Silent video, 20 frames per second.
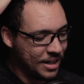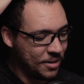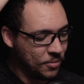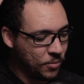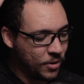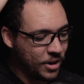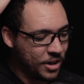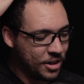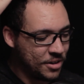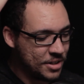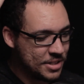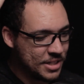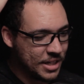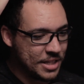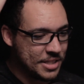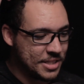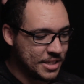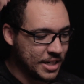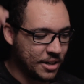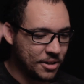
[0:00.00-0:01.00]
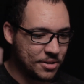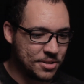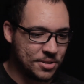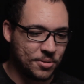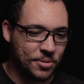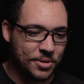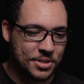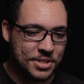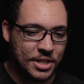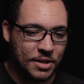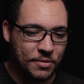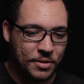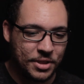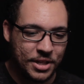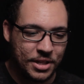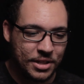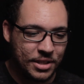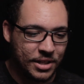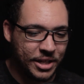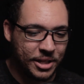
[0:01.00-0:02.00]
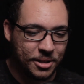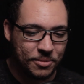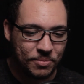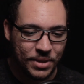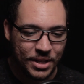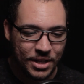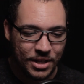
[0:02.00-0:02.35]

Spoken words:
and water is like a scarce source and everything. Like,